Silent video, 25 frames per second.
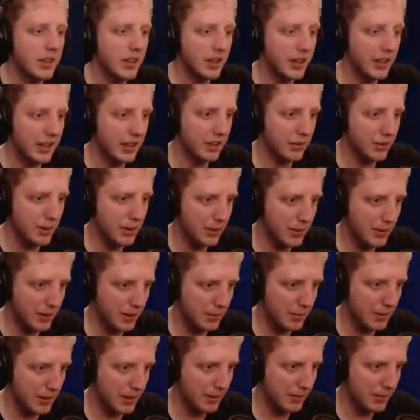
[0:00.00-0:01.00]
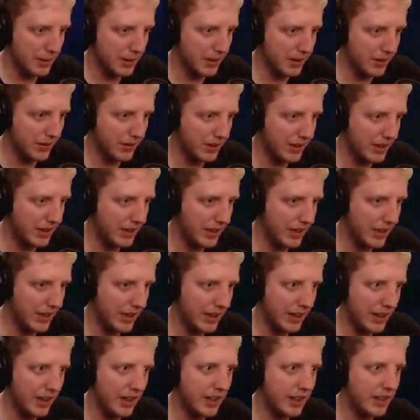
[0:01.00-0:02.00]
Okay, here's where I wanted to be, because
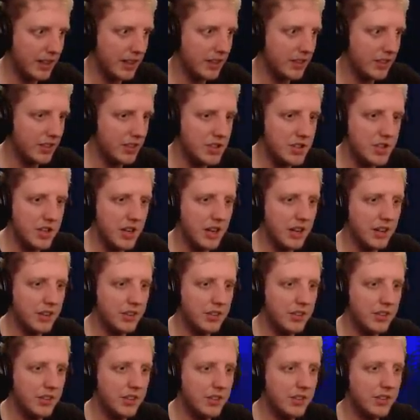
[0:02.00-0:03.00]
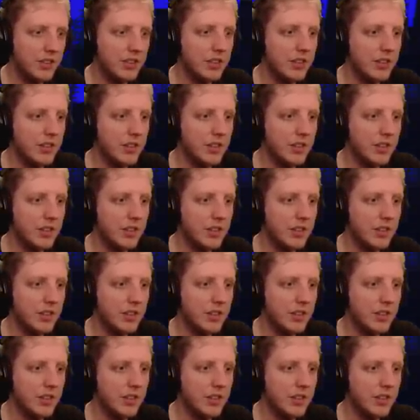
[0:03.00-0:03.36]
here, there is a chest.